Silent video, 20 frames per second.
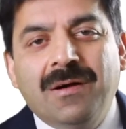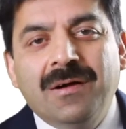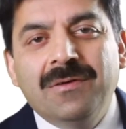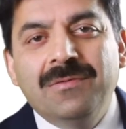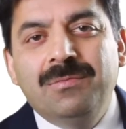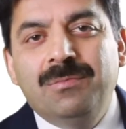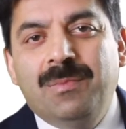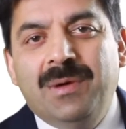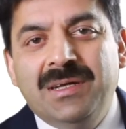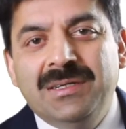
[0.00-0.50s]

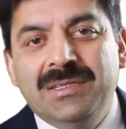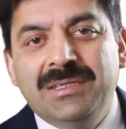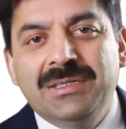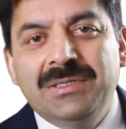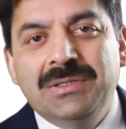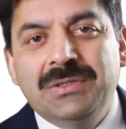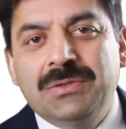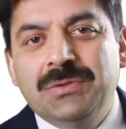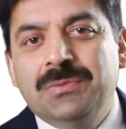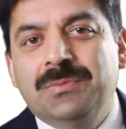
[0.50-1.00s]
of
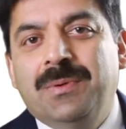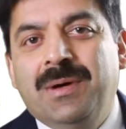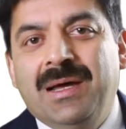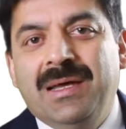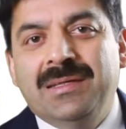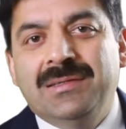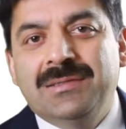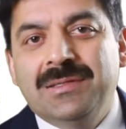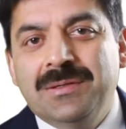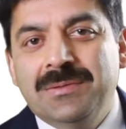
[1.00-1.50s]
money to
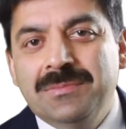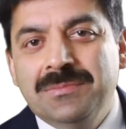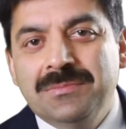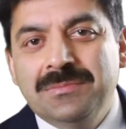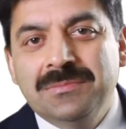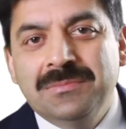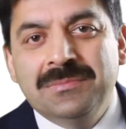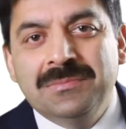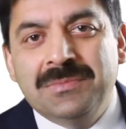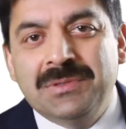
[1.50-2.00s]
buy some